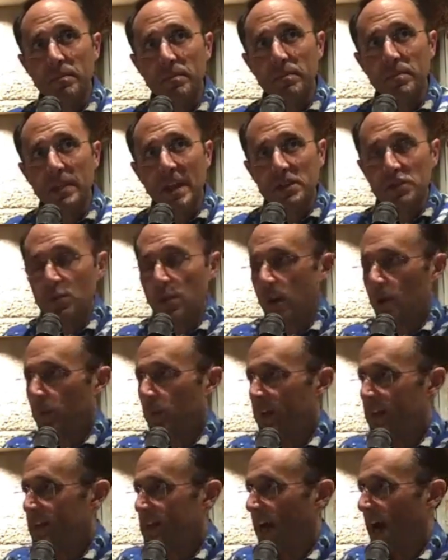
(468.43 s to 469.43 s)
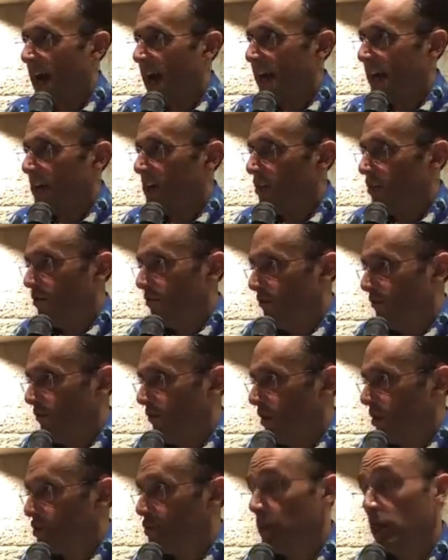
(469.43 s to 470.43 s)
that's why we tie it
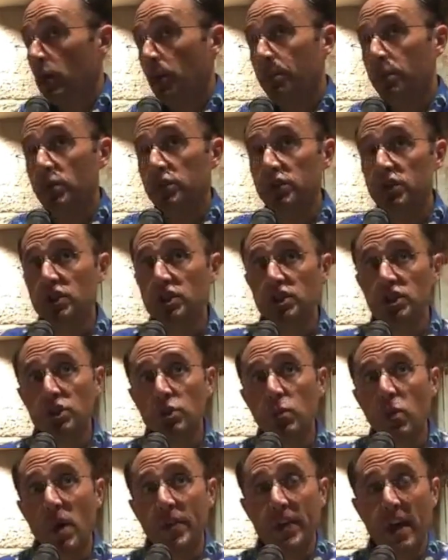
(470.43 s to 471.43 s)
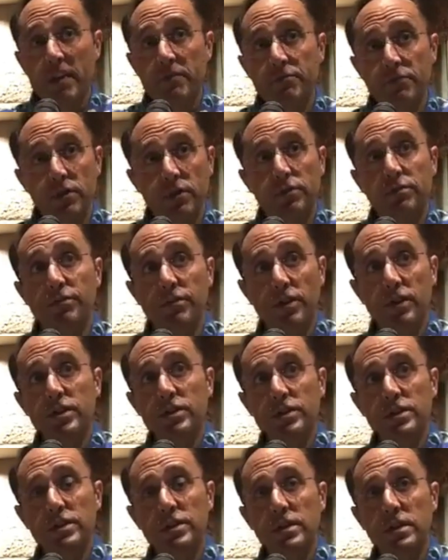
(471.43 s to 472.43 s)
first. We don't put the shoe on that foot
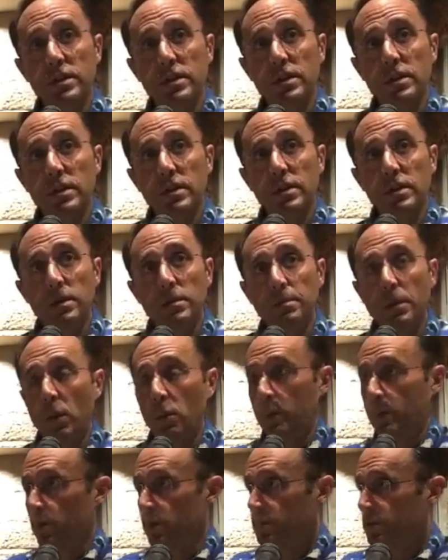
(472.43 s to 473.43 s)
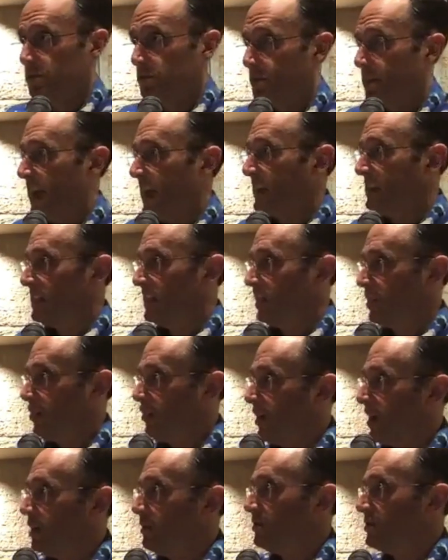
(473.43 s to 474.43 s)
first, but we respect the incredible